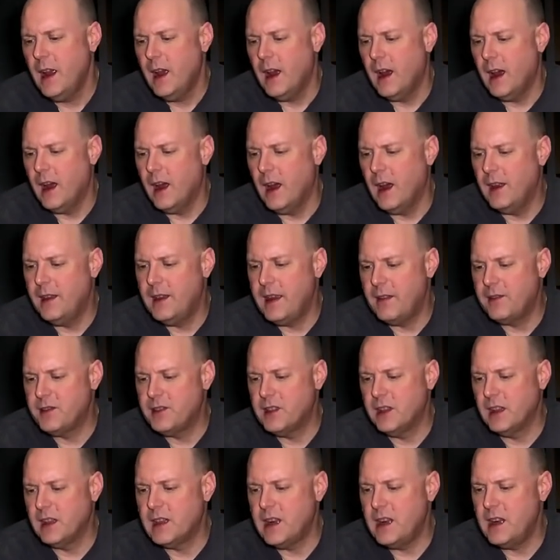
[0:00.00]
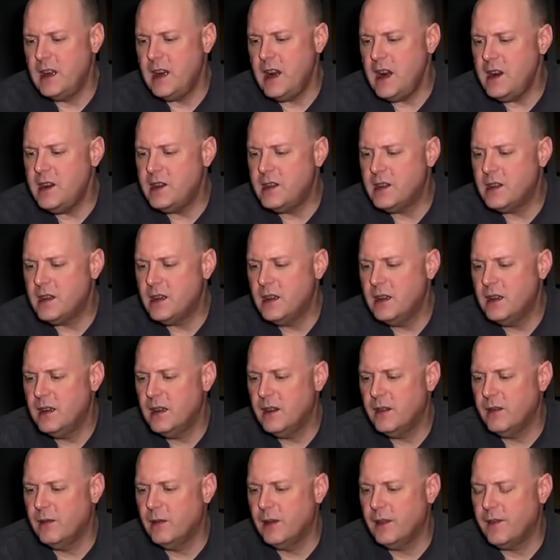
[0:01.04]
Uh, they have selected yeast
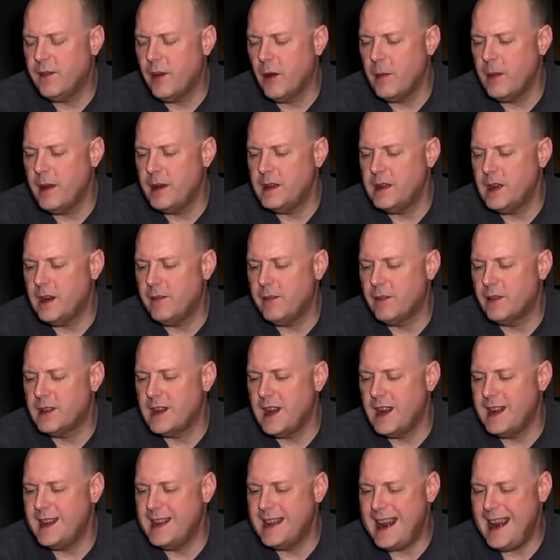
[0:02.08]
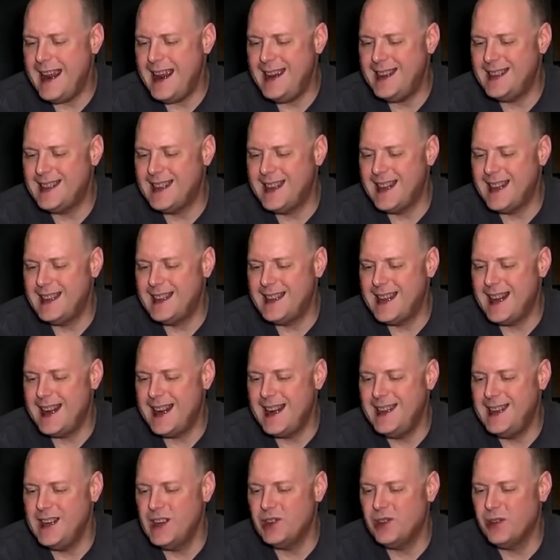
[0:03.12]
with fermenting for 10 days and then 10
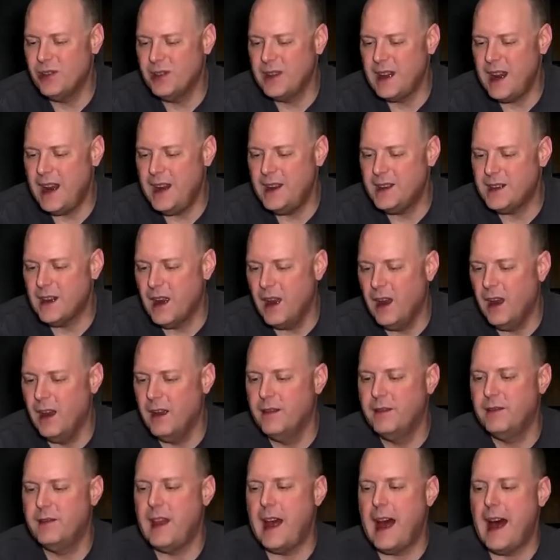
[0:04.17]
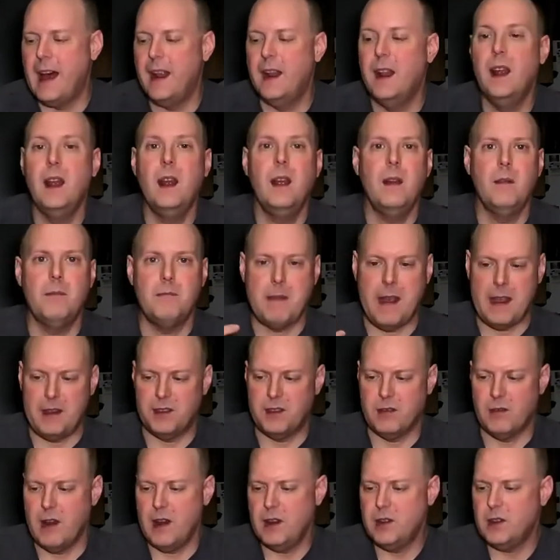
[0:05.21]
additional days of that
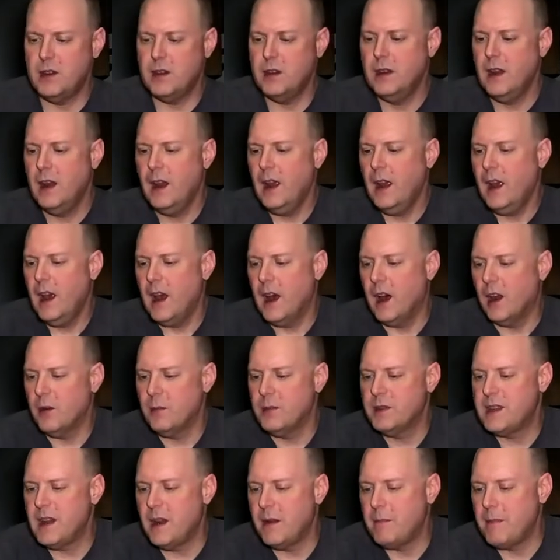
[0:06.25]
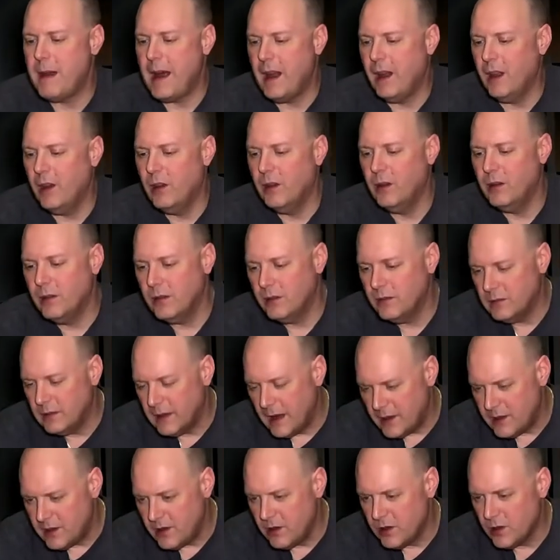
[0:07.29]
maceration. 100% malo
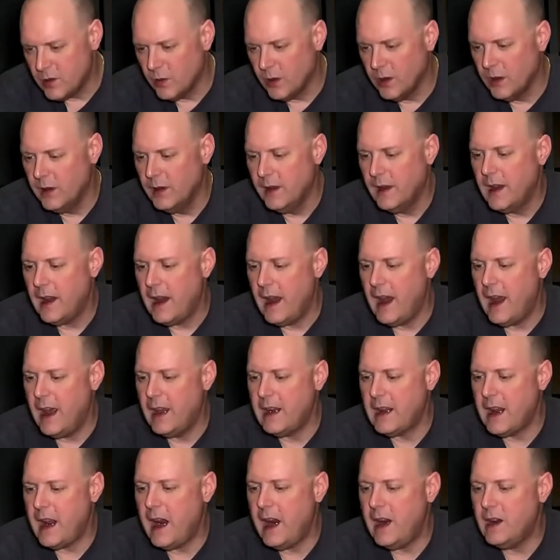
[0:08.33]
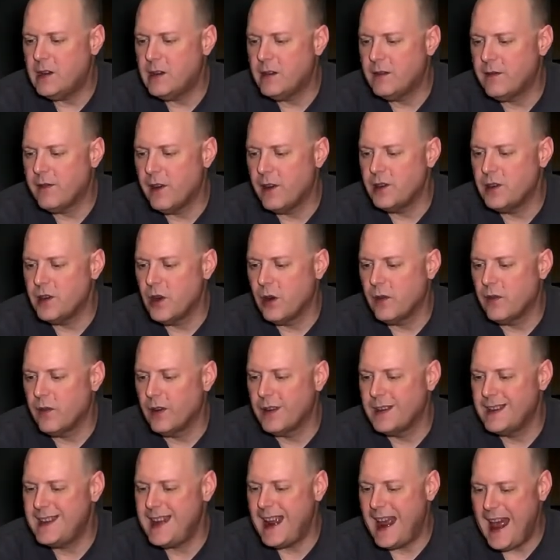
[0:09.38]
as usual and aged in French oak
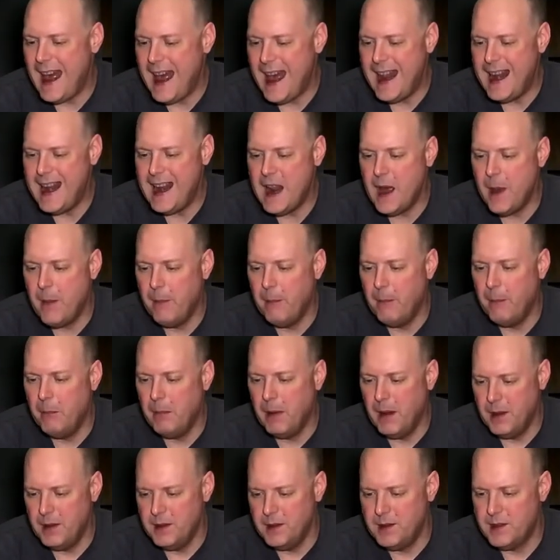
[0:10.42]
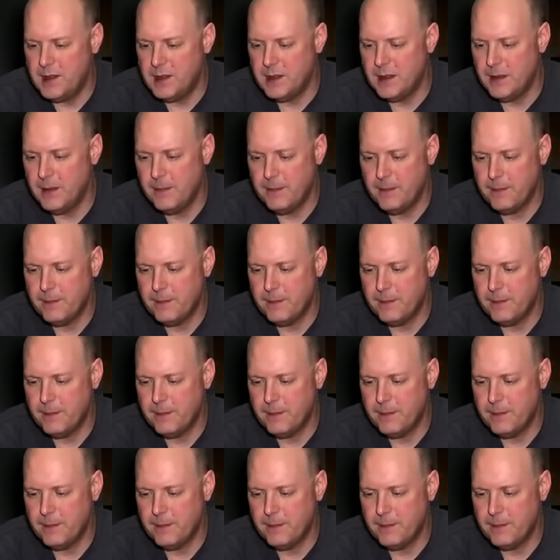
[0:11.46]
for 10 months.